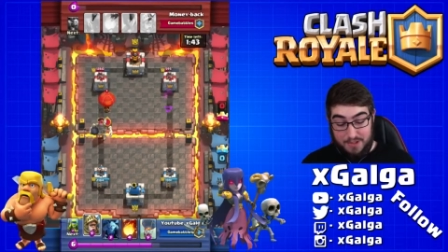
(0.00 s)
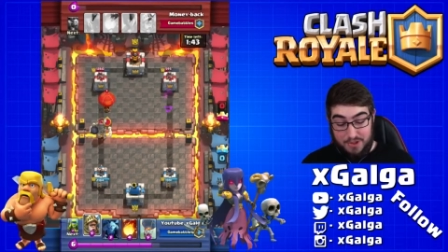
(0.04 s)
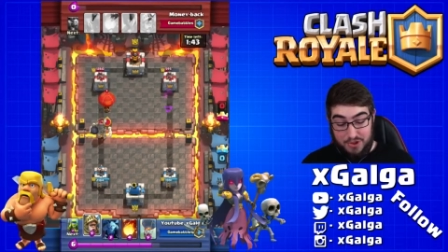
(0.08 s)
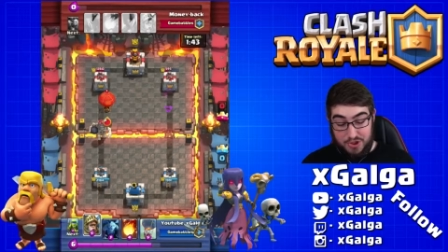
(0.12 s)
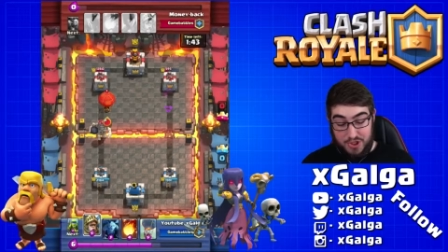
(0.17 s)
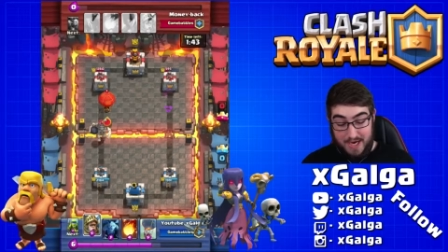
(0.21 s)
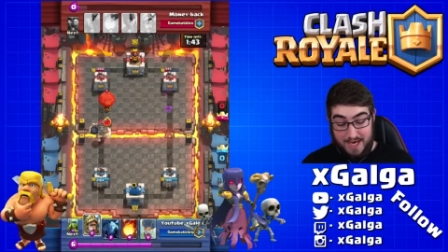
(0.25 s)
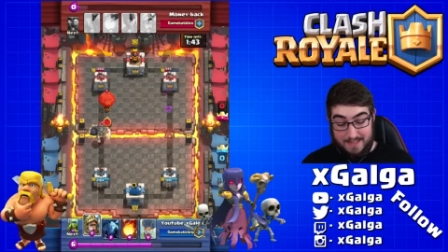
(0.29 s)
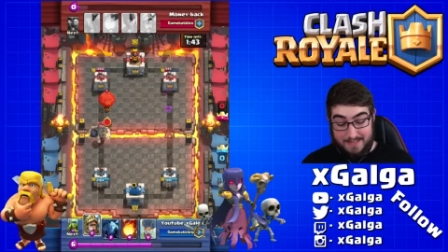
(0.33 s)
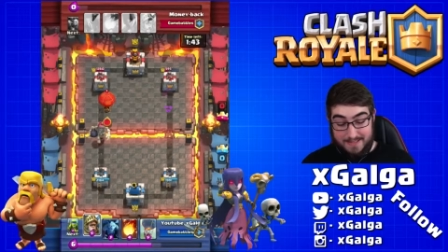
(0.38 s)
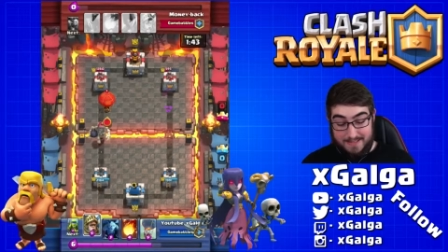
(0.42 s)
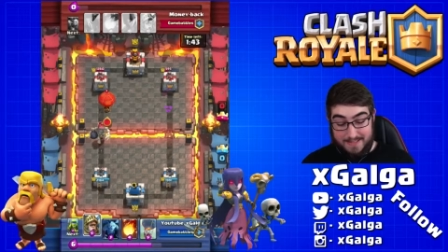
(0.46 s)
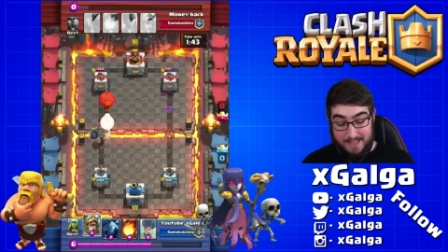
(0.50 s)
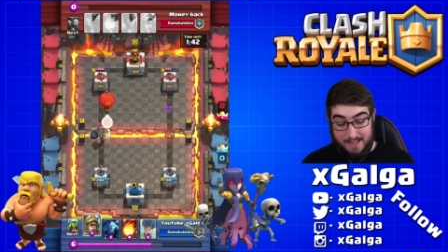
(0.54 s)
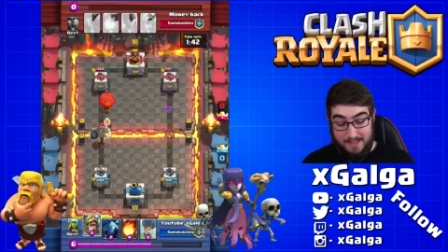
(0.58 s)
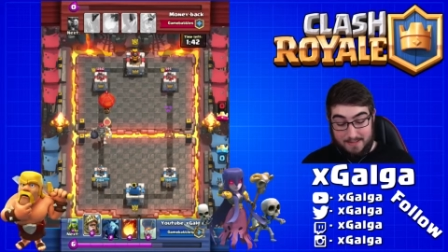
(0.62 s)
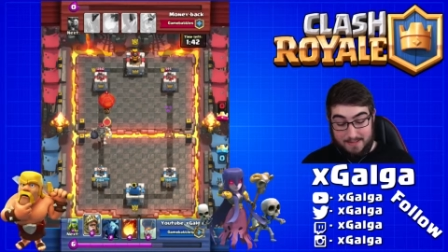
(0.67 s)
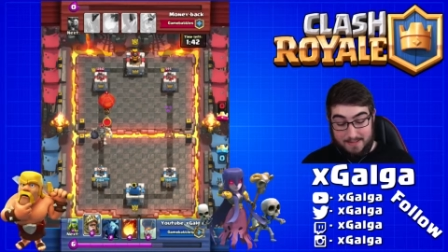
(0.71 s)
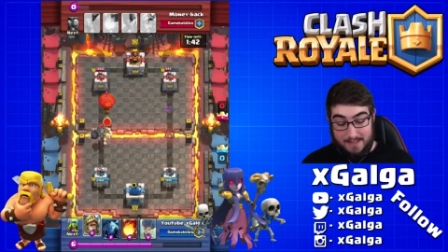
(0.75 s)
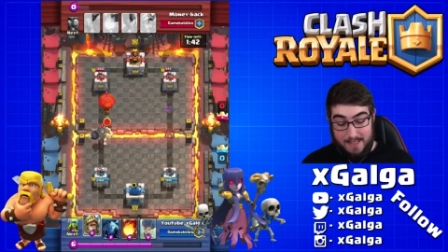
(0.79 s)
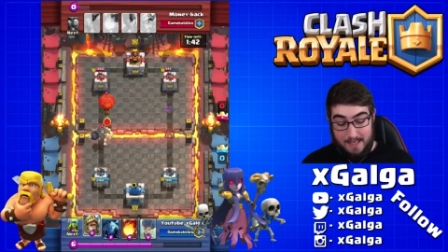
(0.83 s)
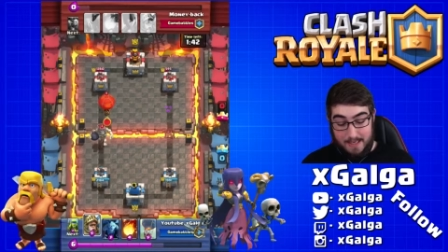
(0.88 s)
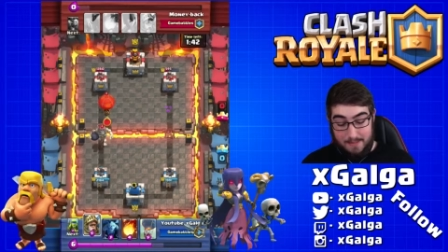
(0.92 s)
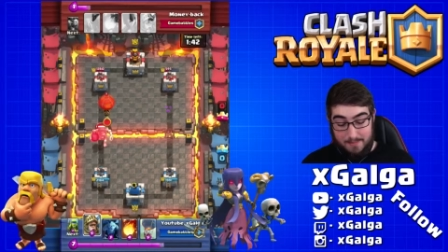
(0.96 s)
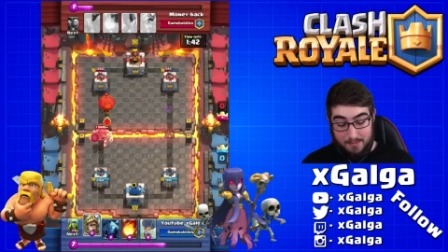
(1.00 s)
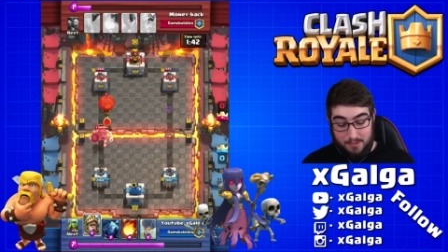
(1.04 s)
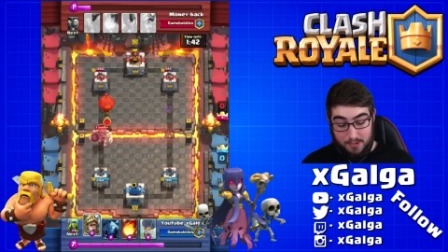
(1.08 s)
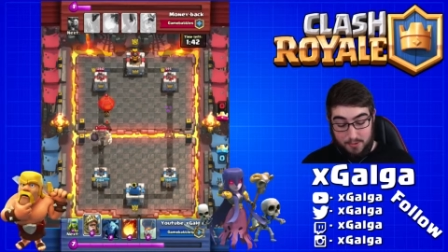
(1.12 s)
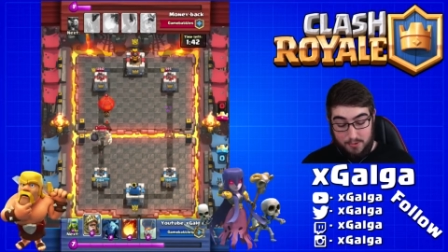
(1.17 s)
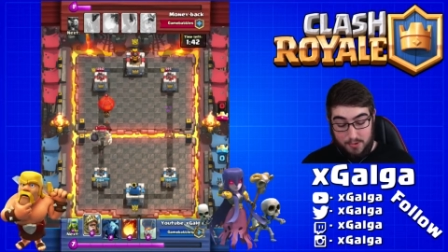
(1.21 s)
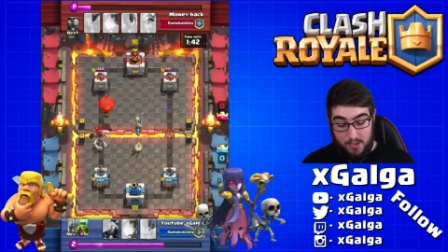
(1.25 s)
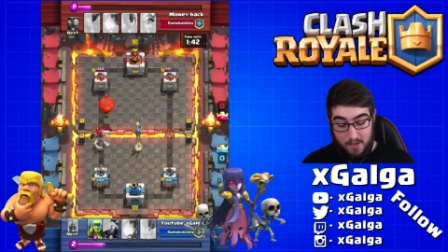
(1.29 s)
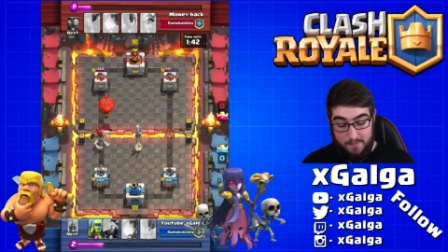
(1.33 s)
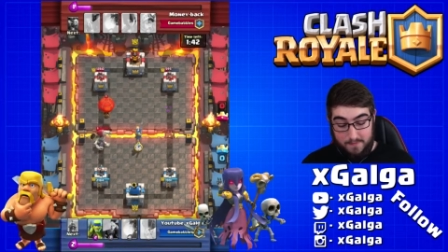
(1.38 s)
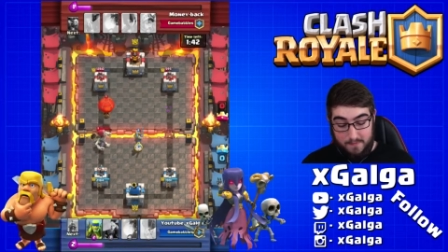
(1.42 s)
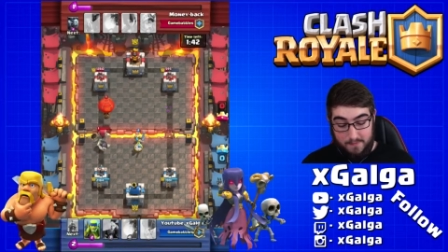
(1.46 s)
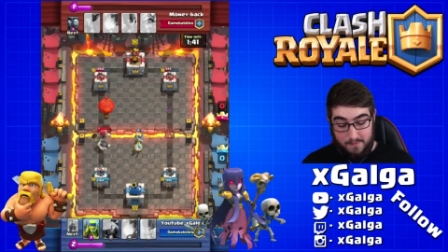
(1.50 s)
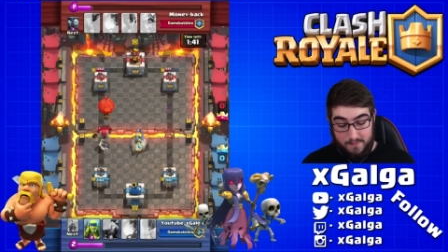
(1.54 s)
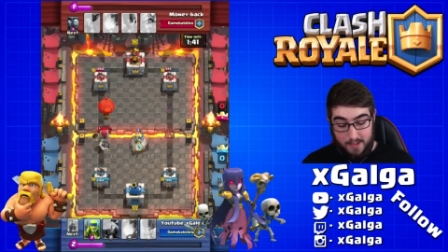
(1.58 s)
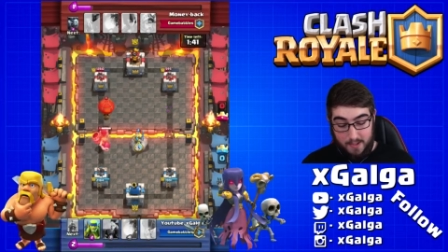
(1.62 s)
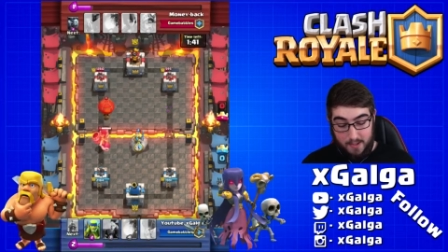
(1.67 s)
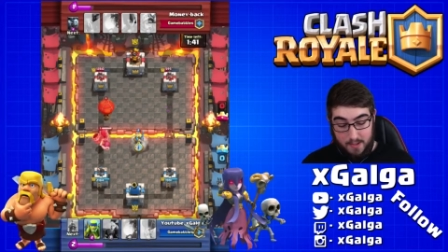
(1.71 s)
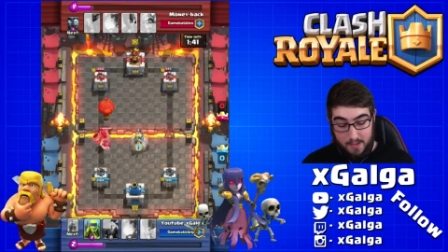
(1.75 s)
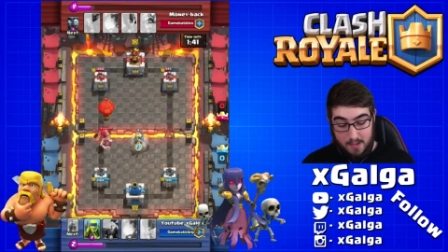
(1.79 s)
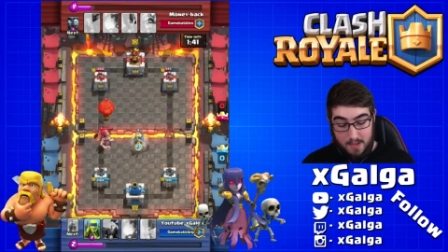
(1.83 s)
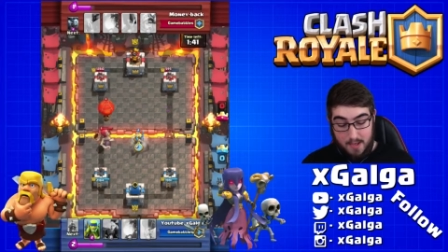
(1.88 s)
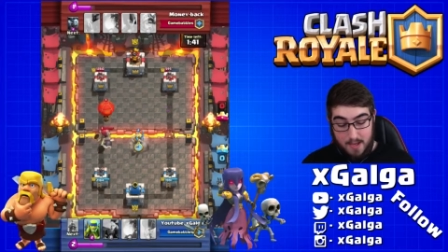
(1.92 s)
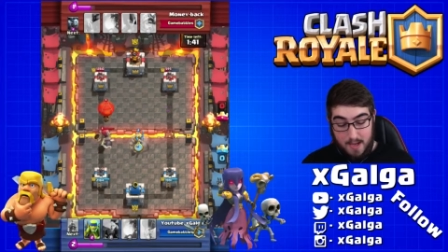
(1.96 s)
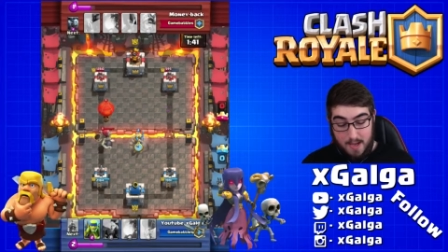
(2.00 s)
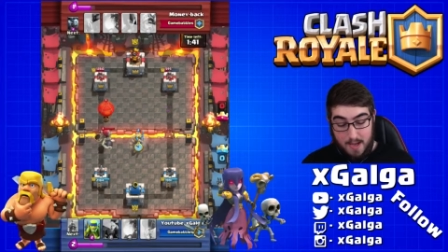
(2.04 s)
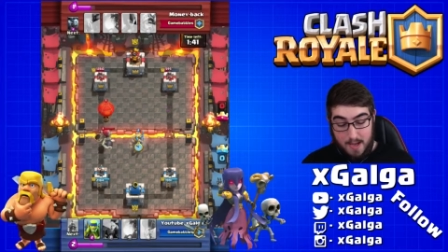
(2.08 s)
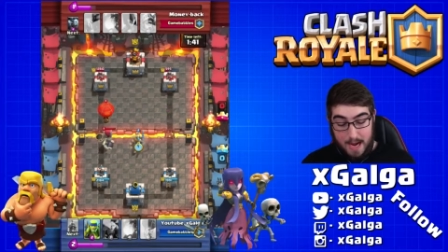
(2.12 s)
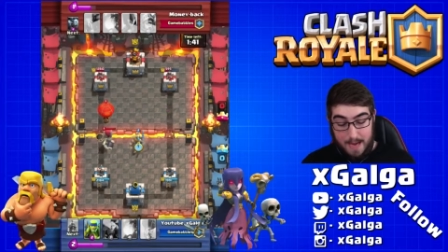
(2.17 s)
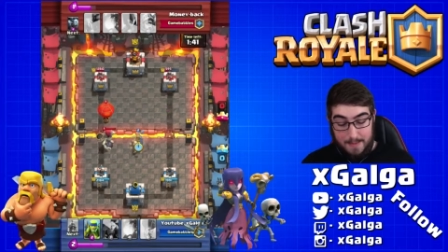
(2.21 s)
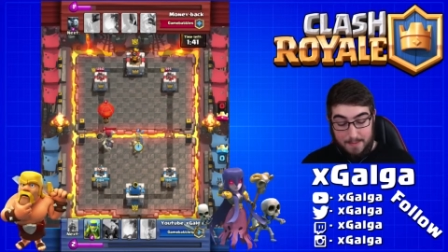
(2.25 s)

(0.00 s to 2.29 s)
his giant skeleton and a balloon off over here.